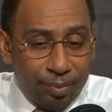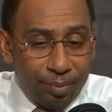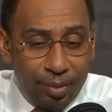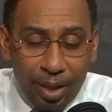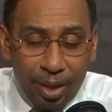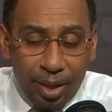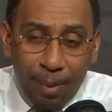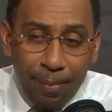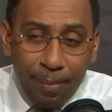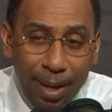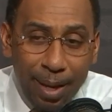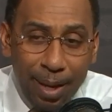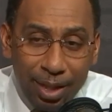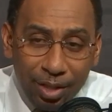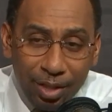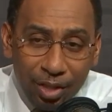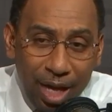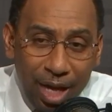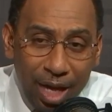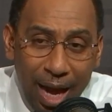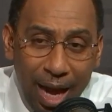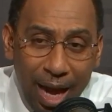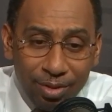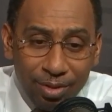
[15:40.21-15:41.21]
can make
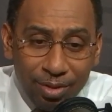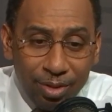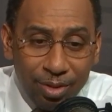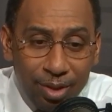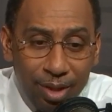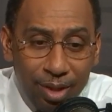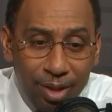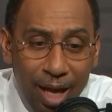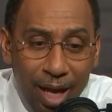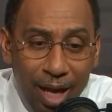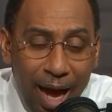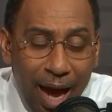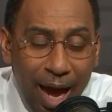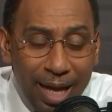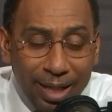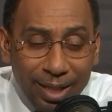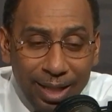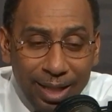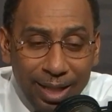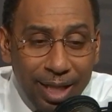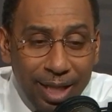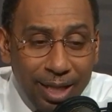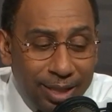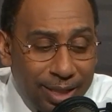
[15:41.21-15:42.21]
shots. I
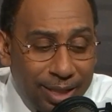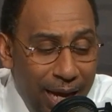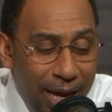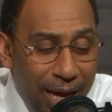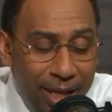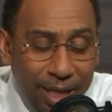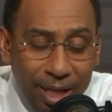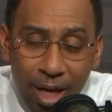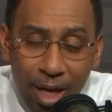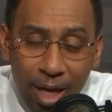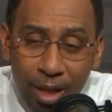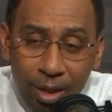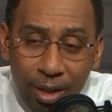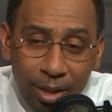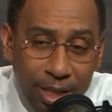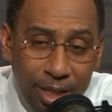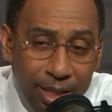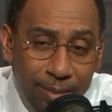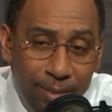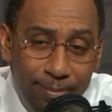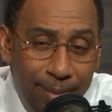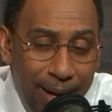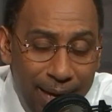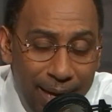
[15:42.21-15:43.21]
think Zion
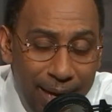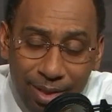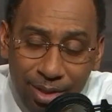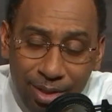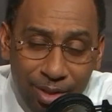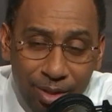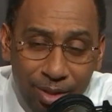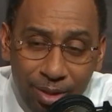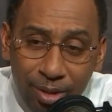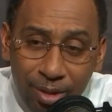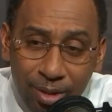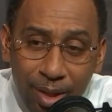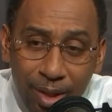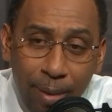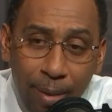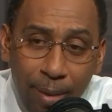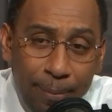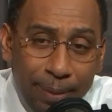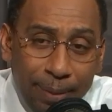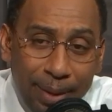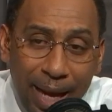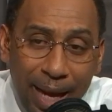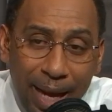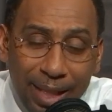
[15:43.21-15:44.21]
is a monster,
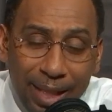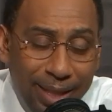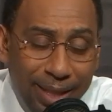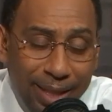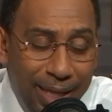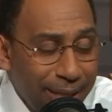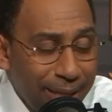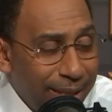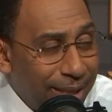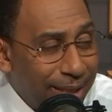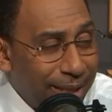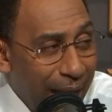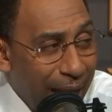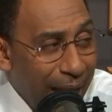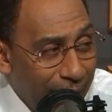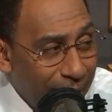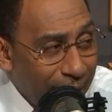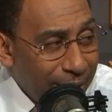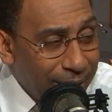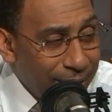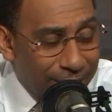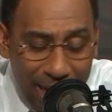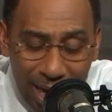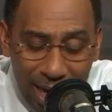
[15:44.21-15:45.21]
but I think
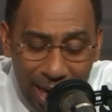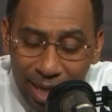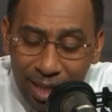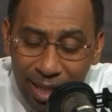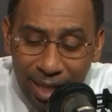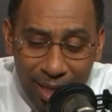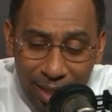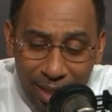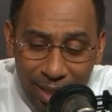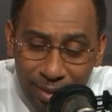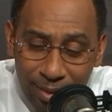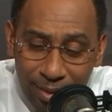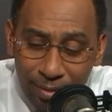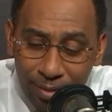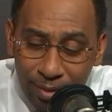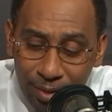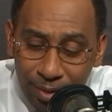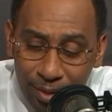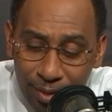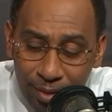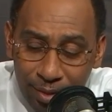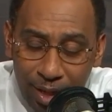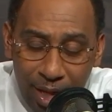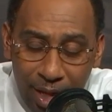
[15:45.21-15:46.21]
Zion
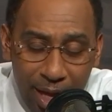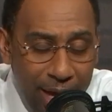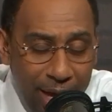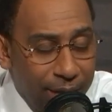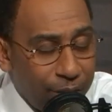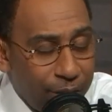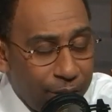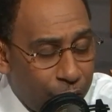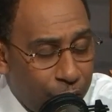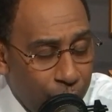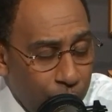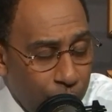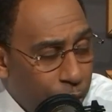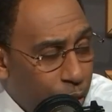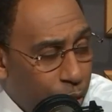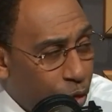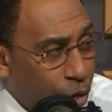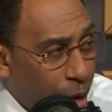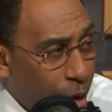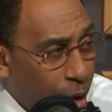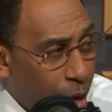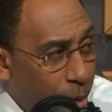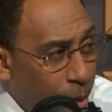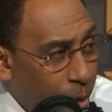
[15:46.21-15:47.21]
and Duke
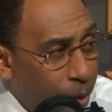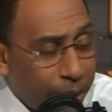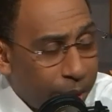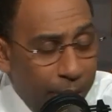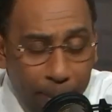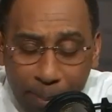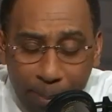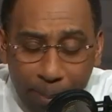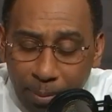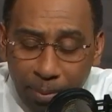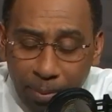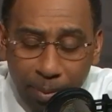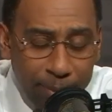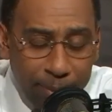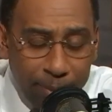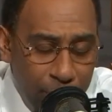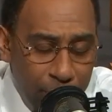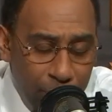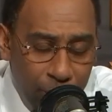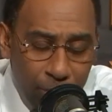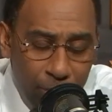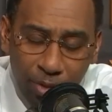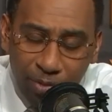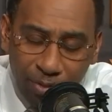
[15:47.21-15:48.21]
struggle with their perimeter
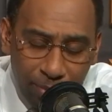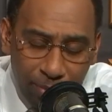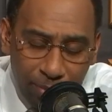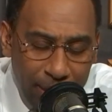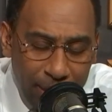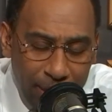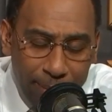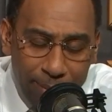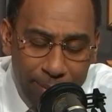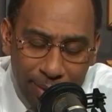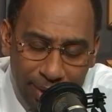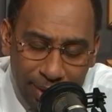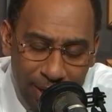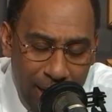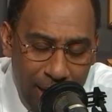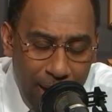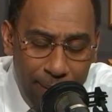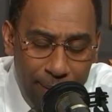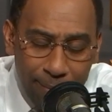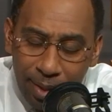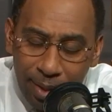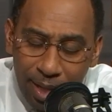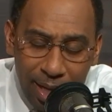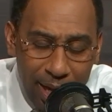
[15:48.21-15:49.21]
shooting from time to
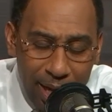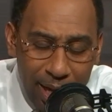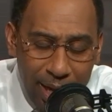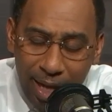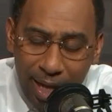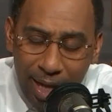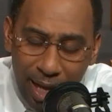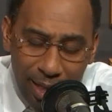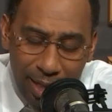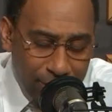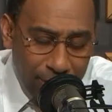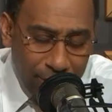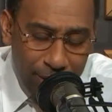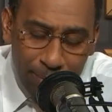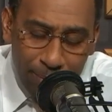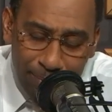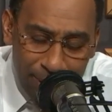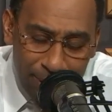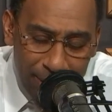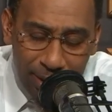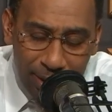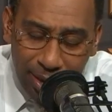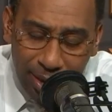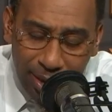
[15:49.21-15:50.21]
time, and that's going to
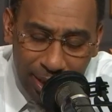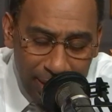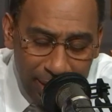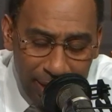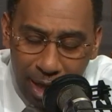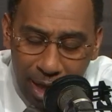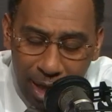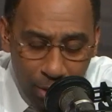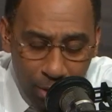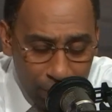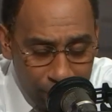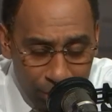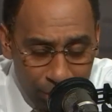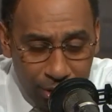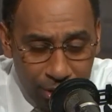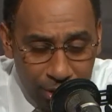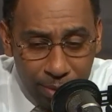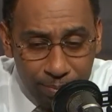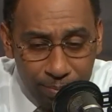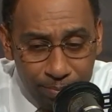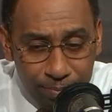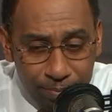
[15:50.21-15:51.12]
be the thing that hurts them.